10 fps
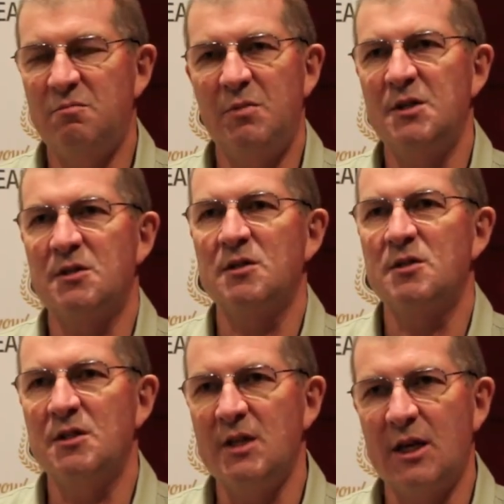
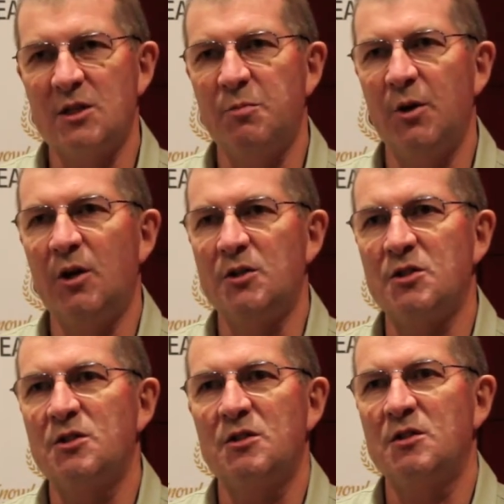businesses,
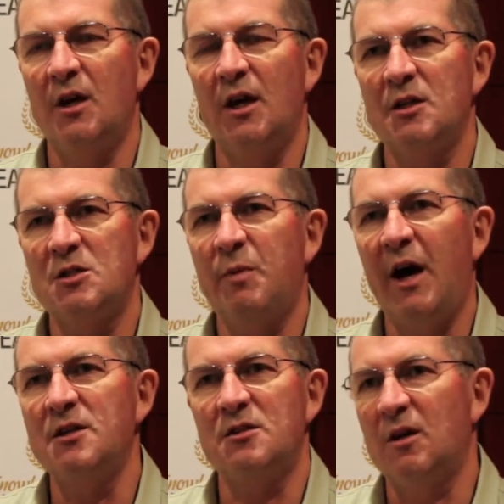experts, uh,
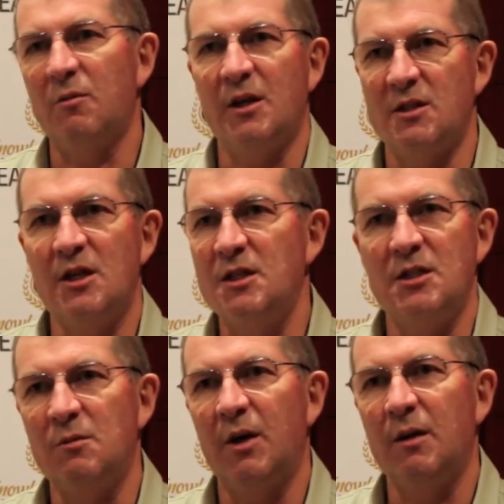space, you know, where you're
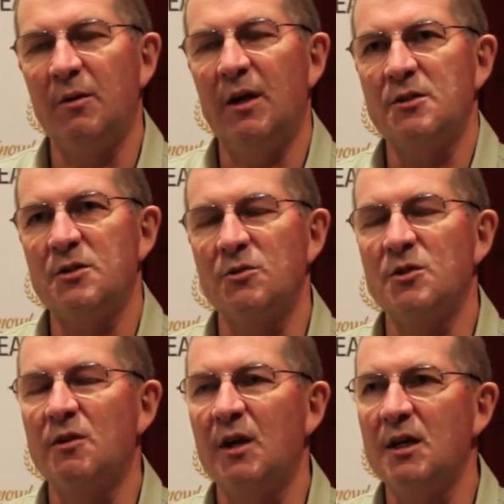teaching people, those
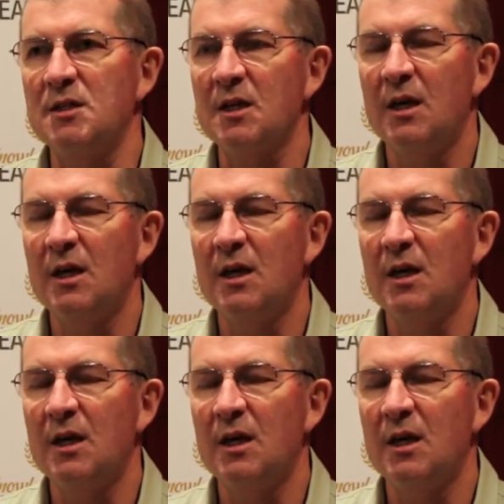sorts of things.